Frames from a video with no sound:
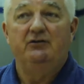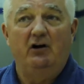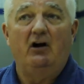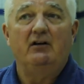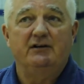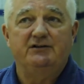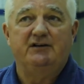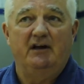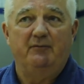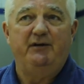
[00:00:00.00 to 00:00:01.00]
knowledge
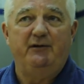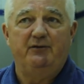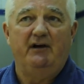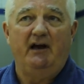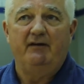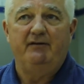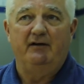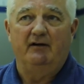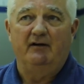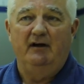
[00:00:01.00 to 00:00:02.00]
that people have
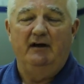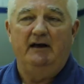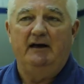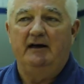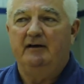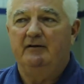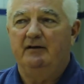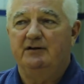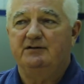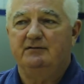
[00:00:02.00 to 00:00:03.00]
here uh,
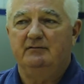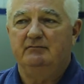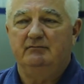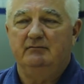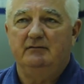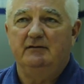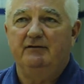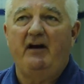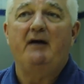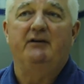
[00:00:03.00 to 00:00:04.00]
is
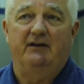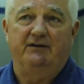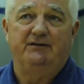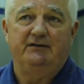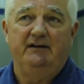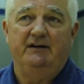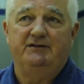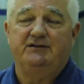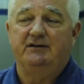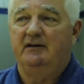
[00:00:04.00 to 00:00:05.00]
fabulous.
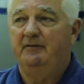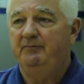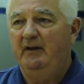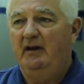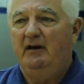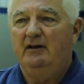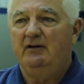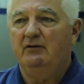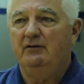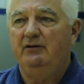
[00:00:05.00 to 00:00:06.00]
It's, um, you
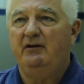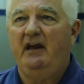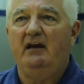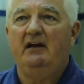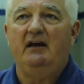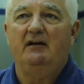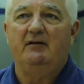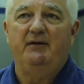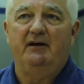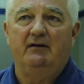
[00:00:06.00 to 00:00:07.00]
know, you can't get a
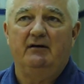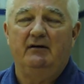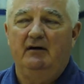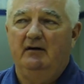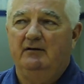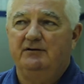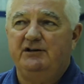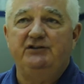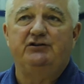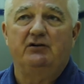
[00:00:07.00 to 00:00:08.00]
better
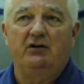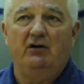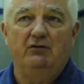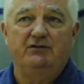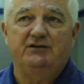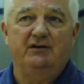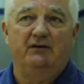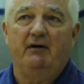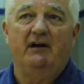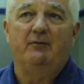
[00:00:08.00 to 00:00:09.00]
teacher coach than
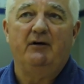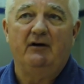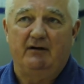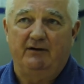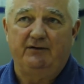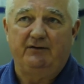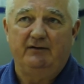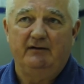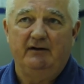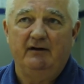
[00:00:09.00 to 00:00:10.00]
Ray Cabardas,
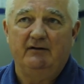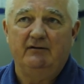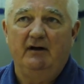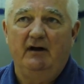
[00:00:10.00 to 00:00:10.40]
you know?